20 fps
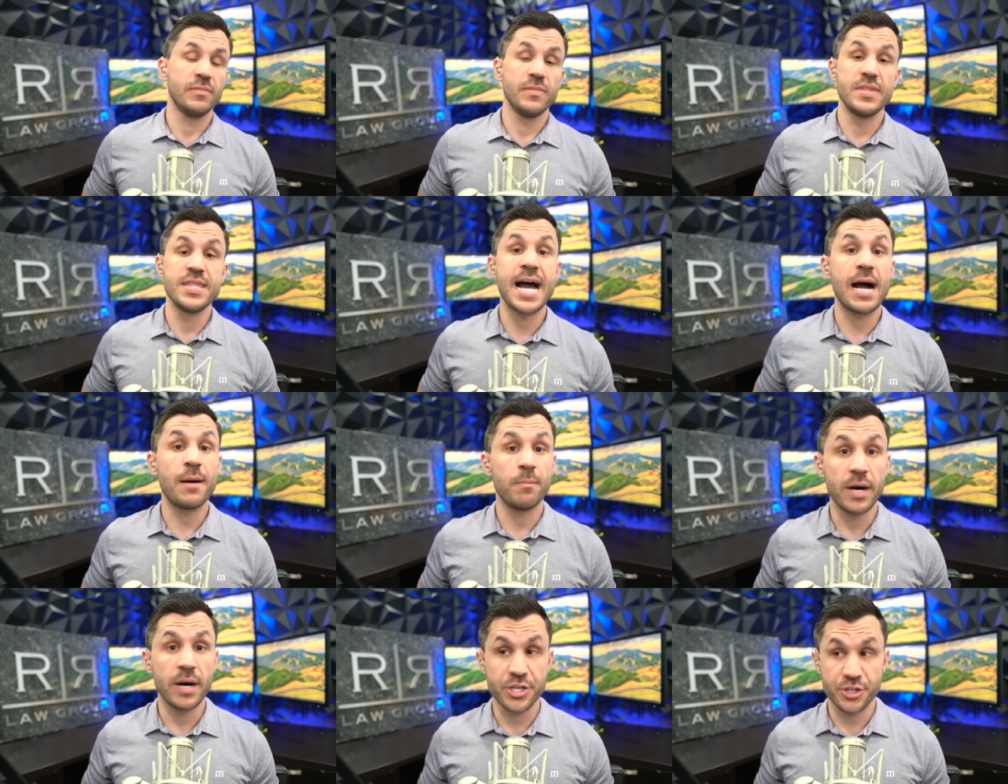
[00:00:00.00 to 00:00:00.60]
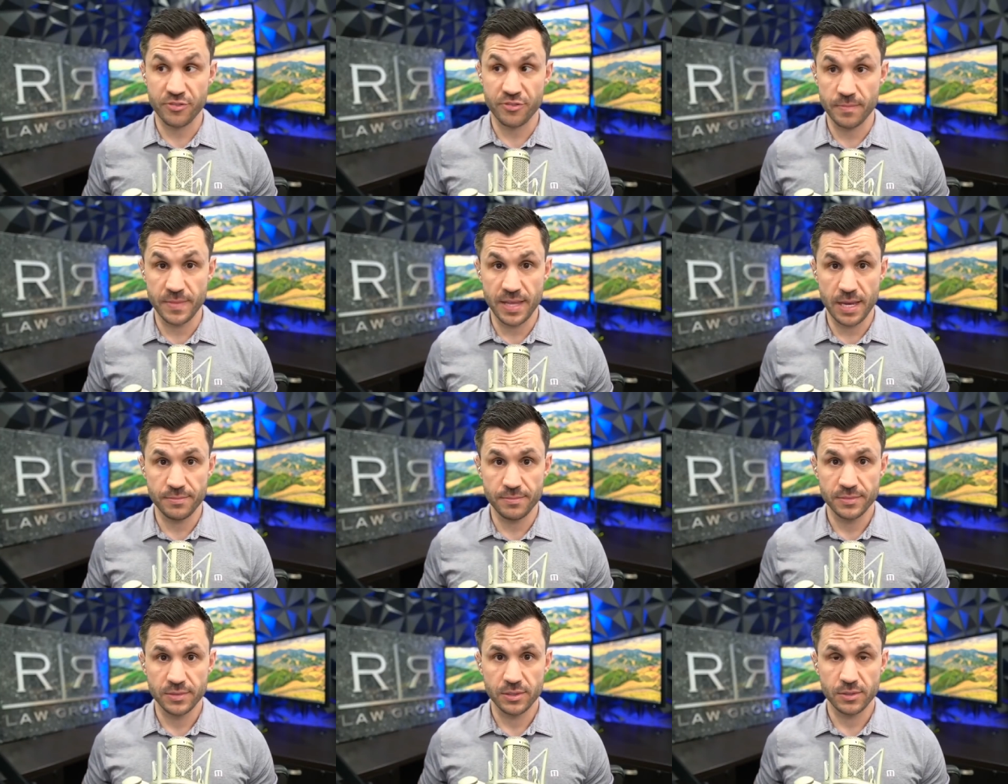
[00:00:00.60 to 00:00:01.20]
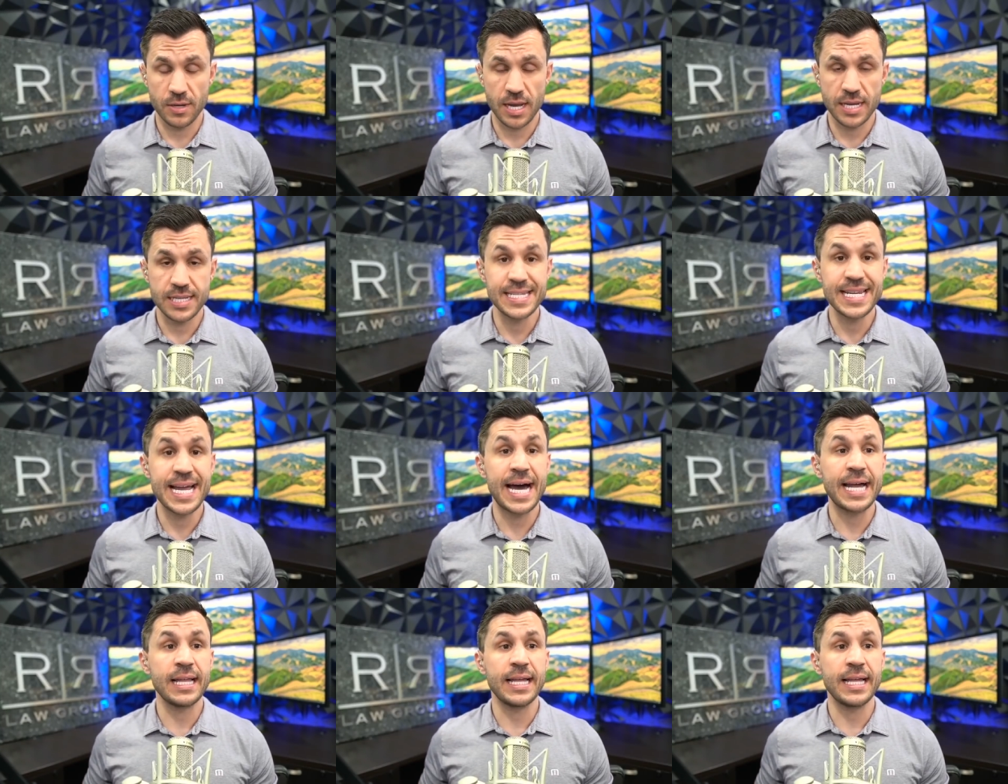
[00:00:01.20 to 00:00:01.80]
Not much from them, right?
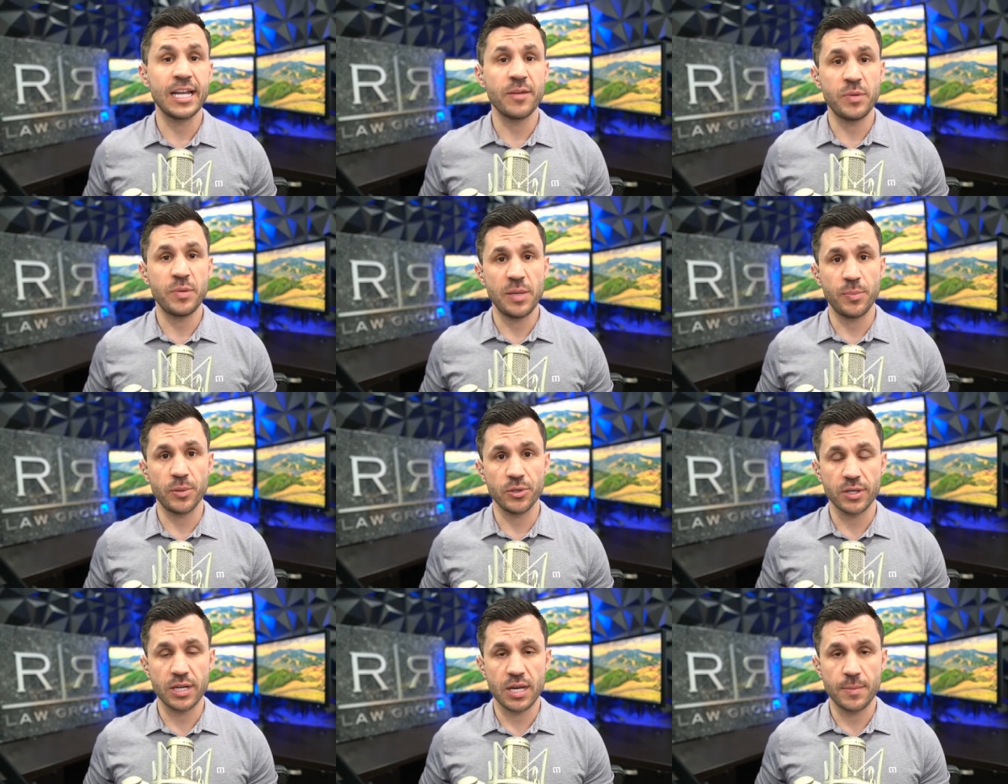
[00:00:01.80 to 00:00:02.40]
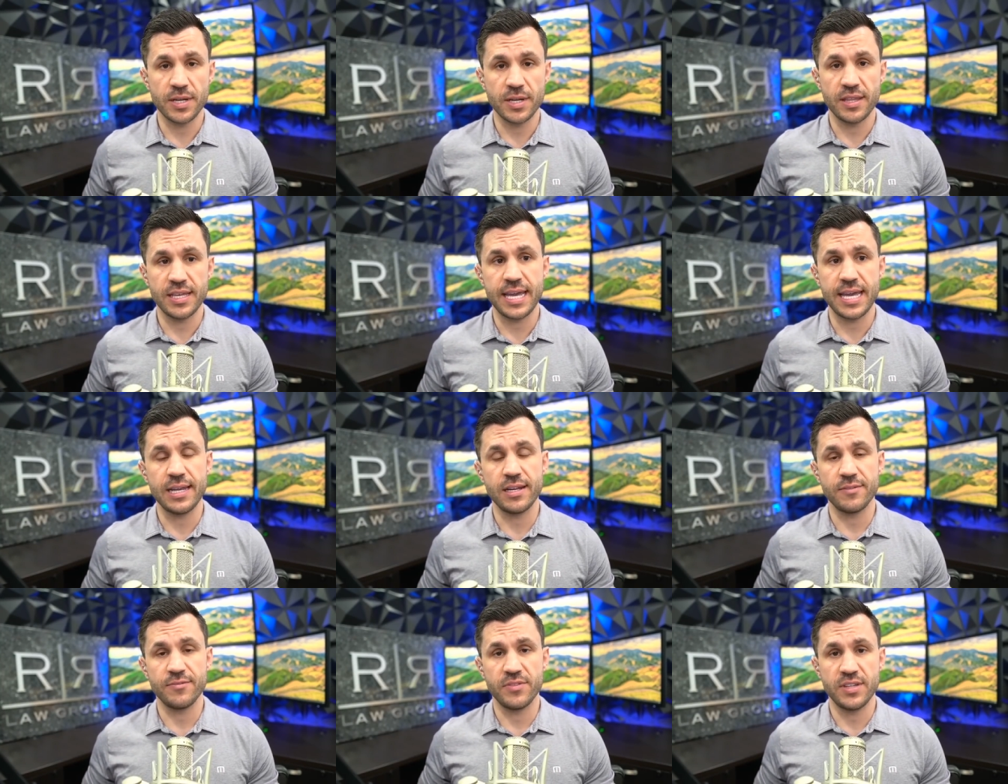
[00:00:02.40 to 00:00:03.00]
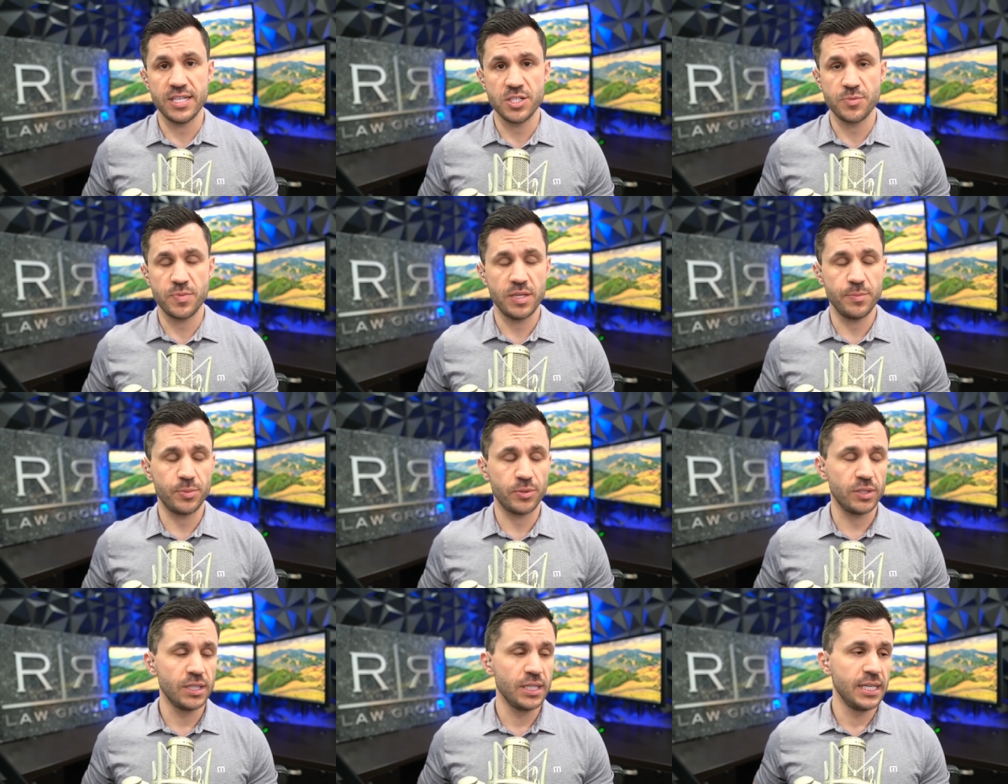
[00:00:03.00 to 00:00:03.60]
Not a lot of people are coming to the aid of these
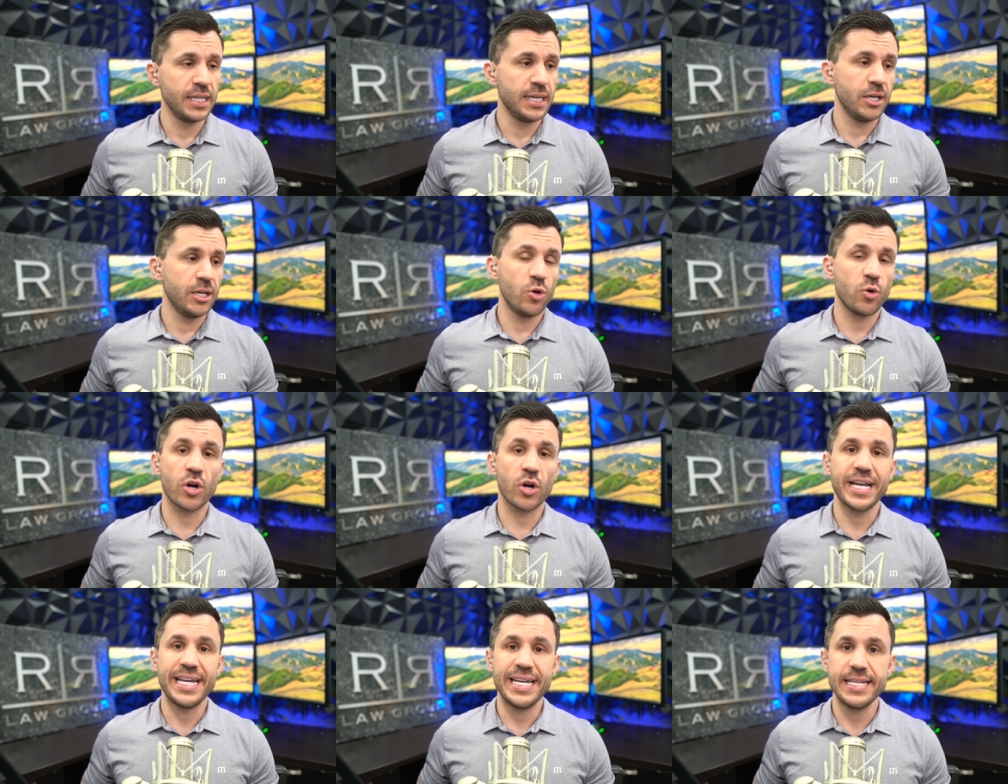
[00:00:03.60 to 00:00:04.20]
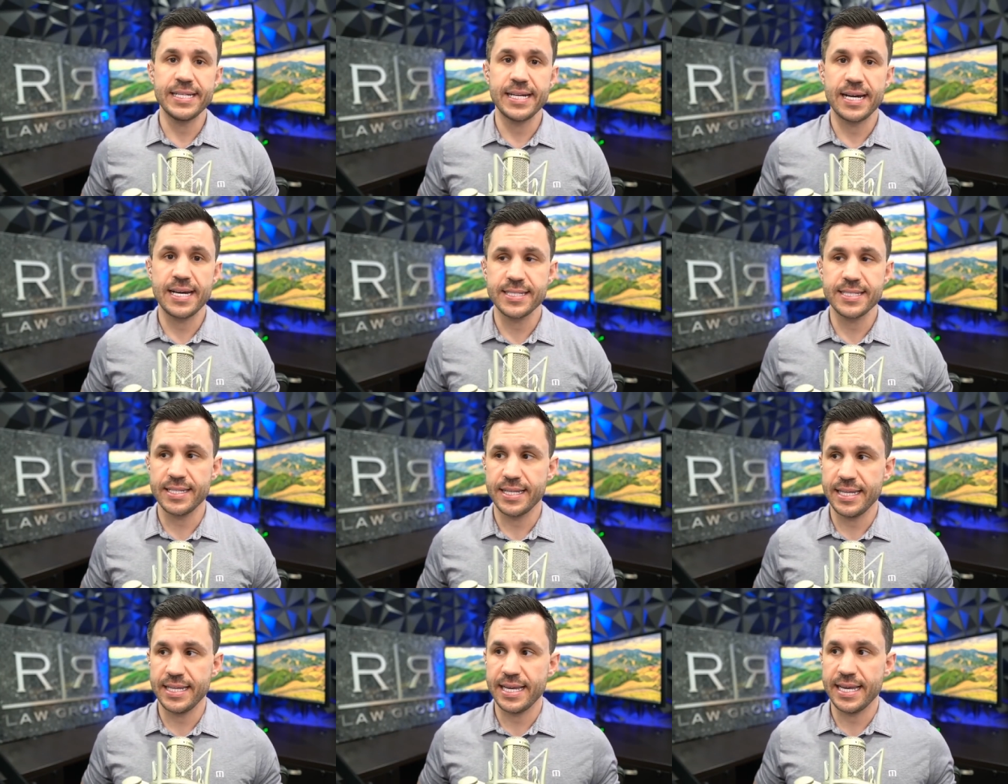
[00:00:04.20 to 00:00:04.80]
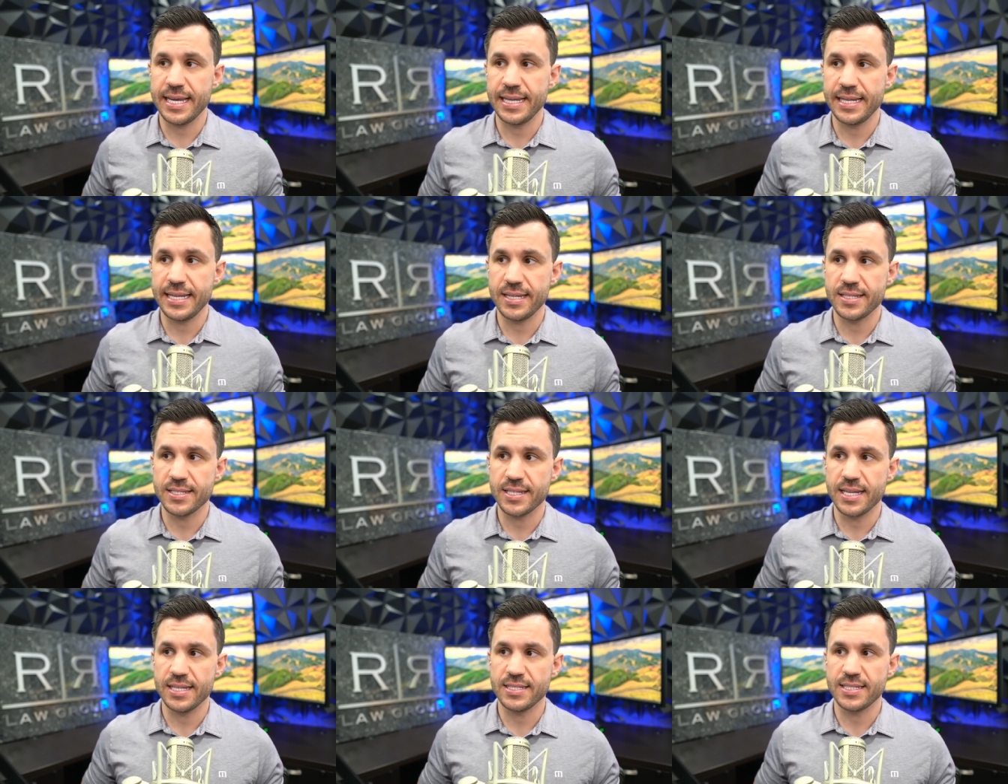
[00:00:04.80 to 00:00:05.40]
people who are in custody, and it
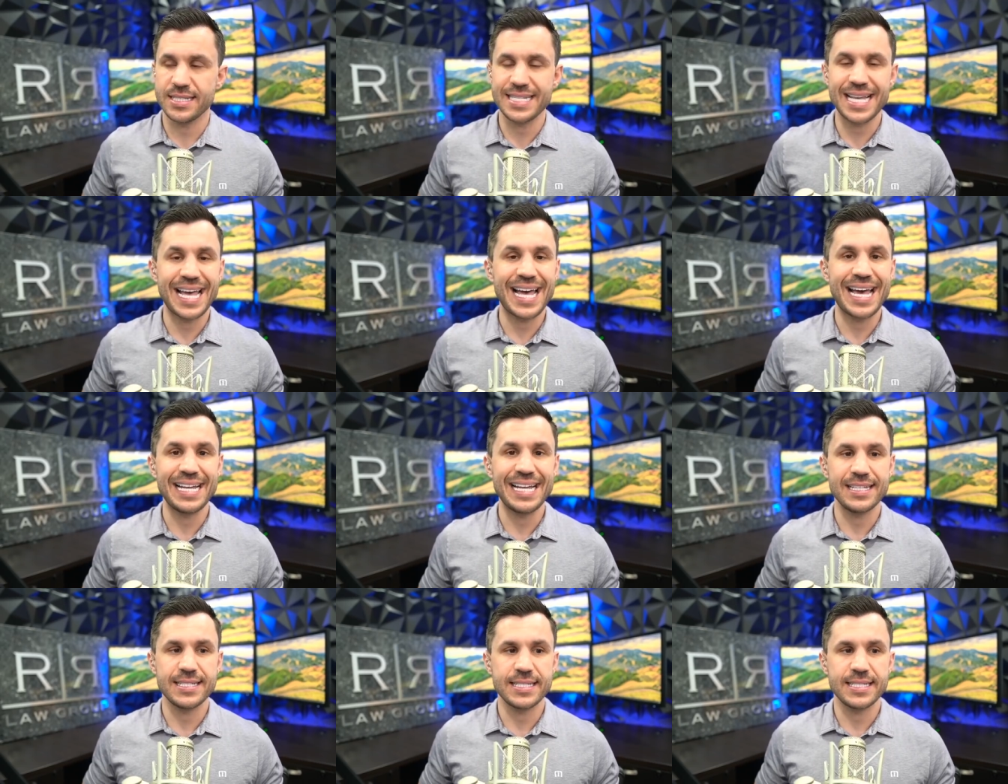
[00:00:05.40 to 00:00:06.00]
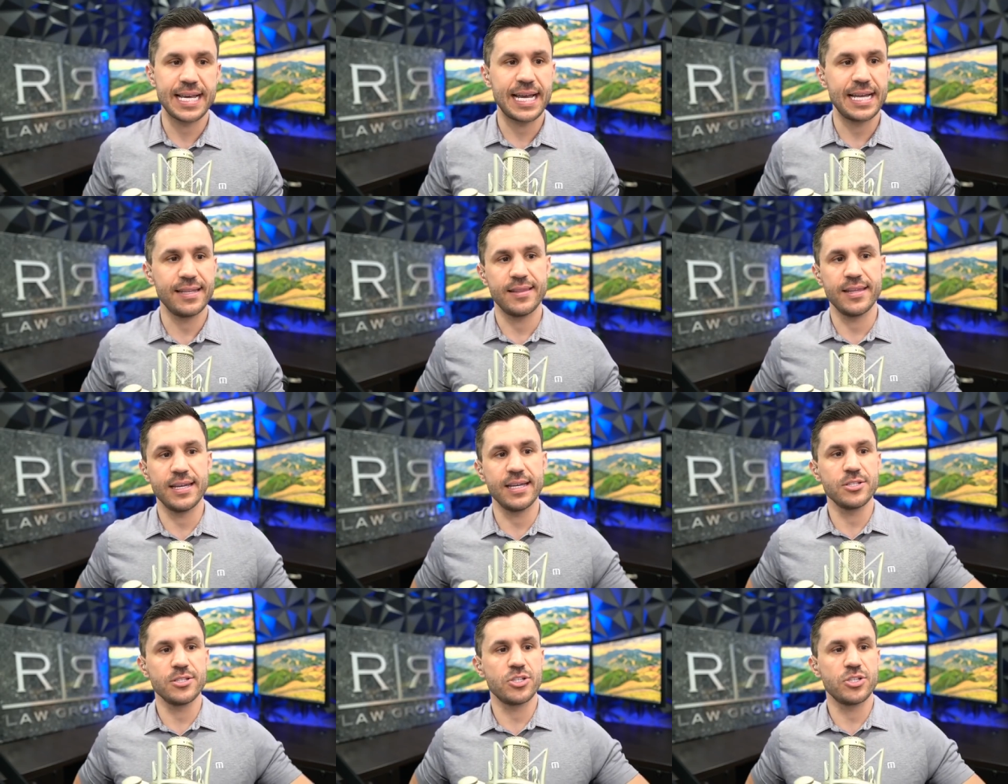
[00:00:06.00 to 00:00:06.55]
is a sad, sad thing.